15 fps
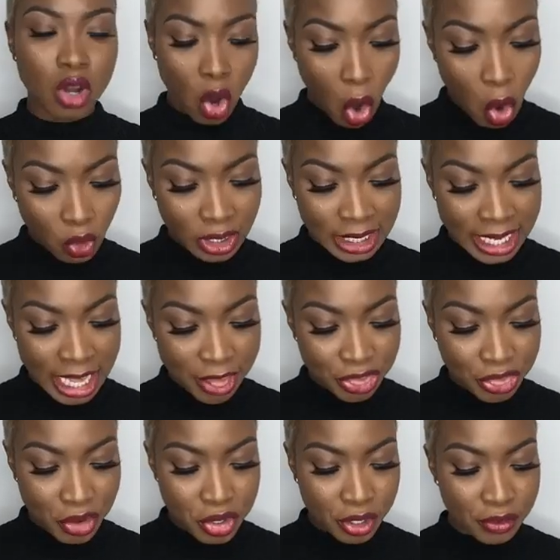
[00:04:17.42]
only
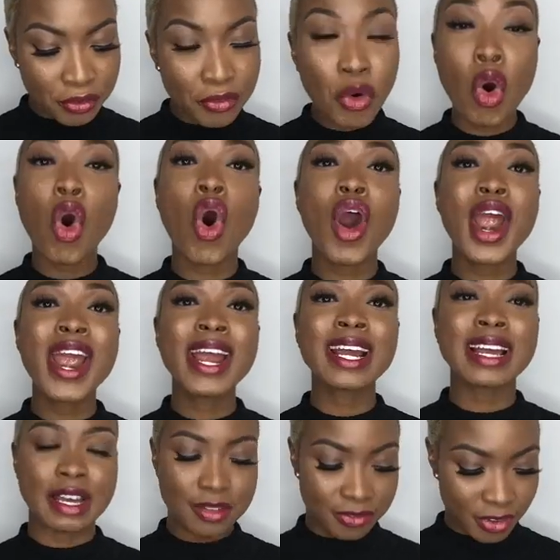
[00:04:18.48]
34
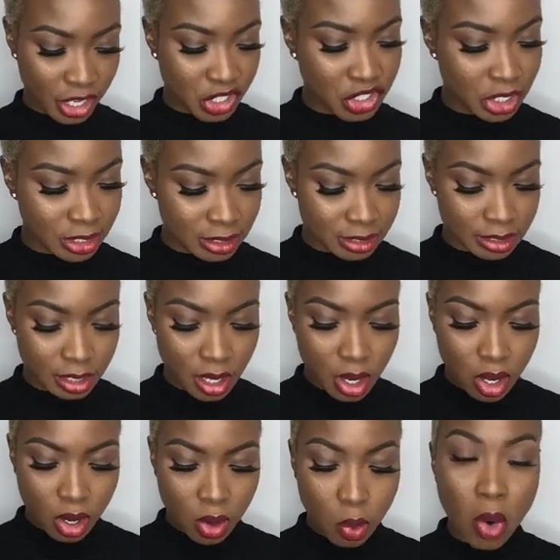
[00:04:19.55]
convictions
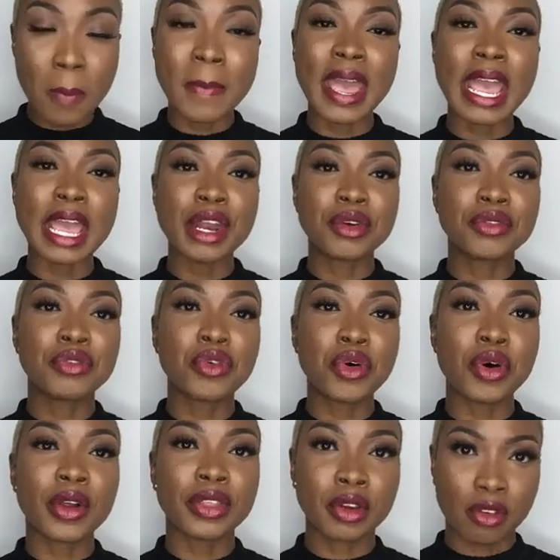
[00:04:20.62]
were made
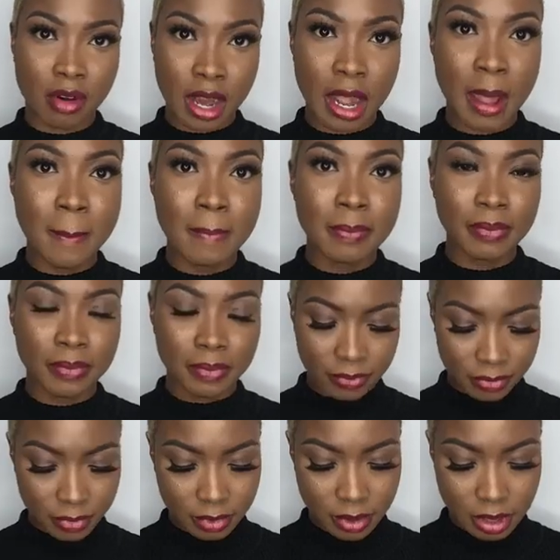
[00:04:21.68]
for the crime.
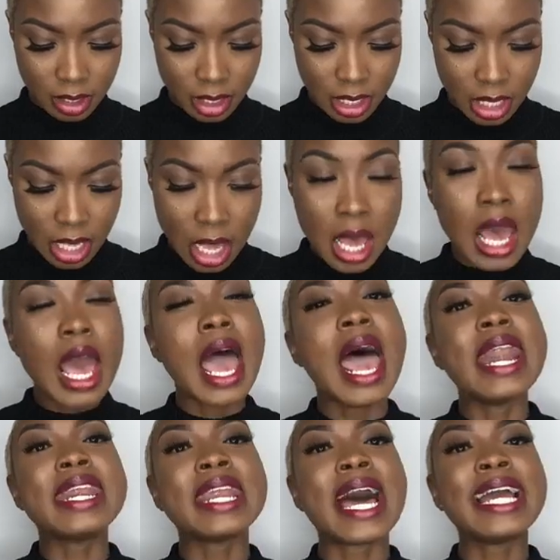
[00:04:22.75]

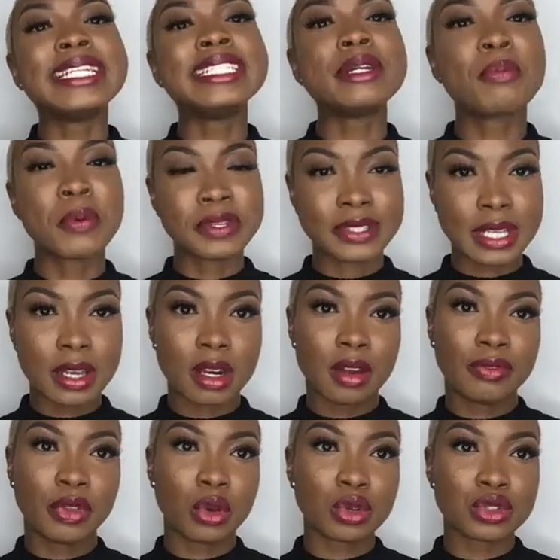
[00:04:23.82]
And 90%
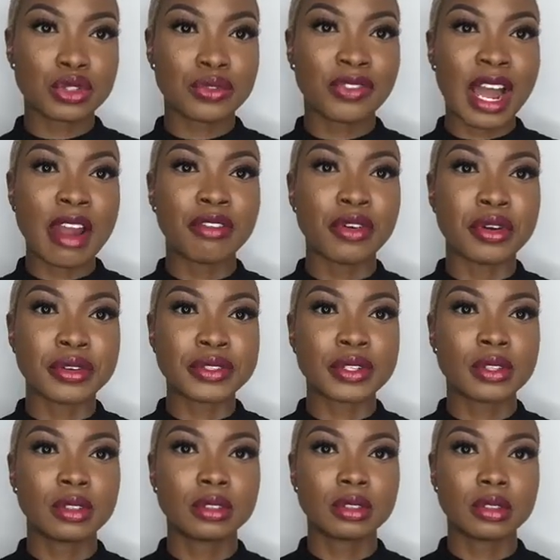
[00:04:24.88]
of those
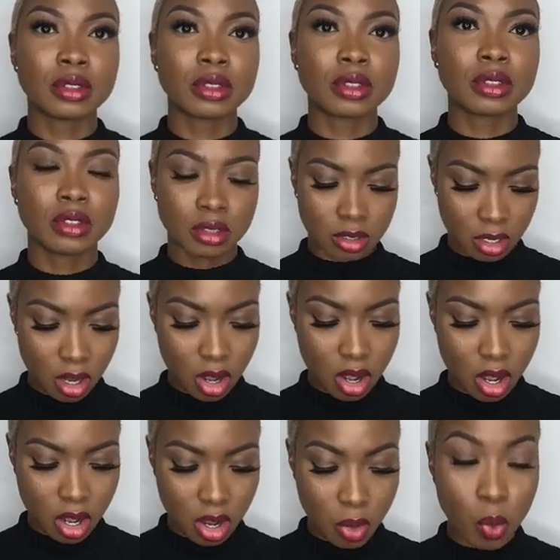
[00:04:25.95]
survivors
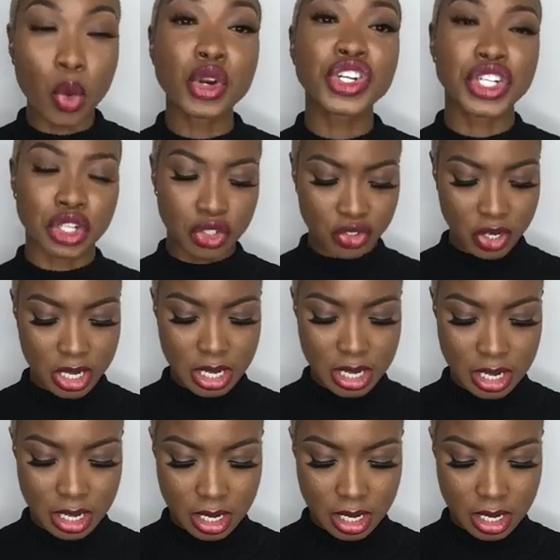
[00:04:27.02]
were children.